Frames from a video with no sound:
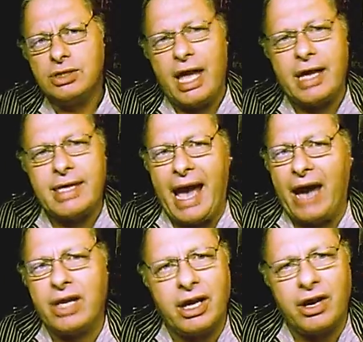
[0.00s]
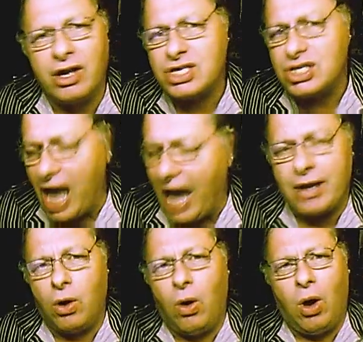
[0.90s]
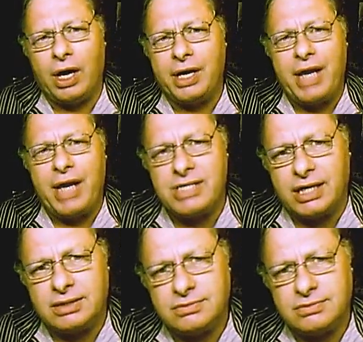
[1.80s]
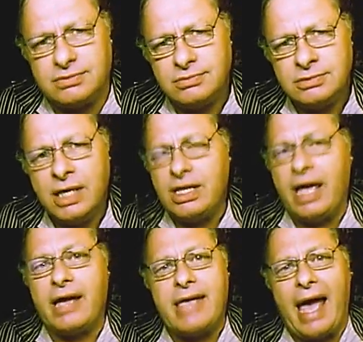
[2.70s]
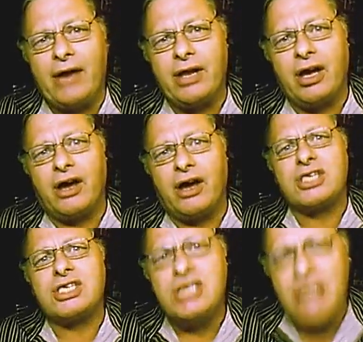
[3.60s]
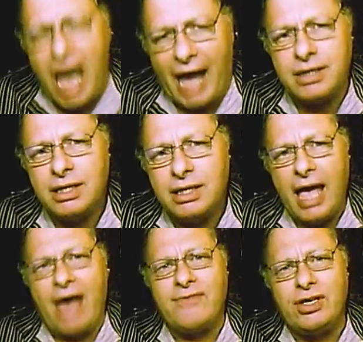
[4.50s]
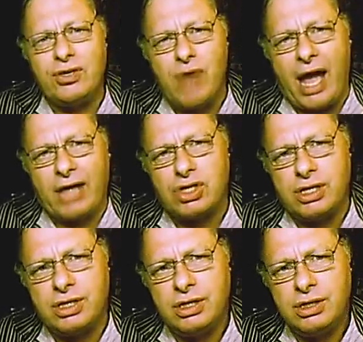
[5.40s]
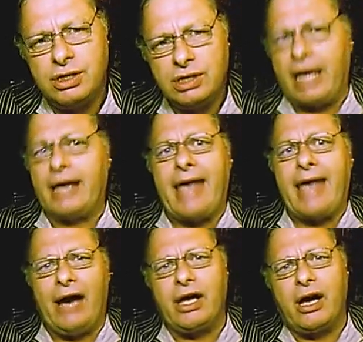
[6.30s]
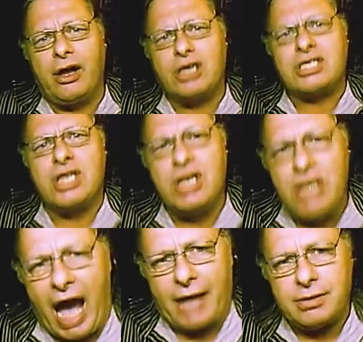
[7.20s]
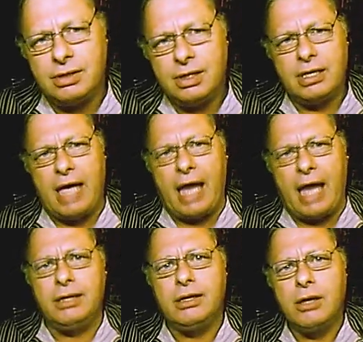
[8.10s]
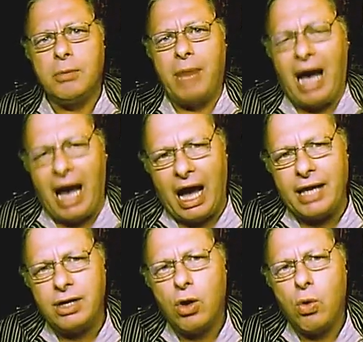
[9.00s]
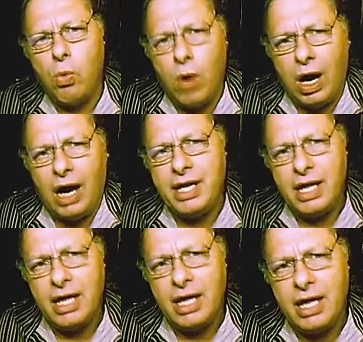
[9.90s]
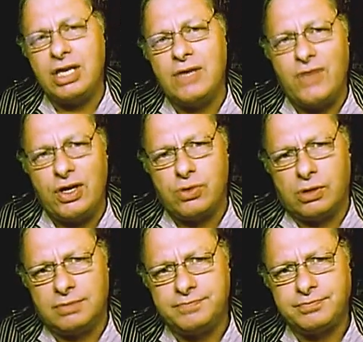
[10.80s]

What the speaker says: They're counting on us not organizing. They're counting on us not having direction. They're counting on us not getting behind one individual.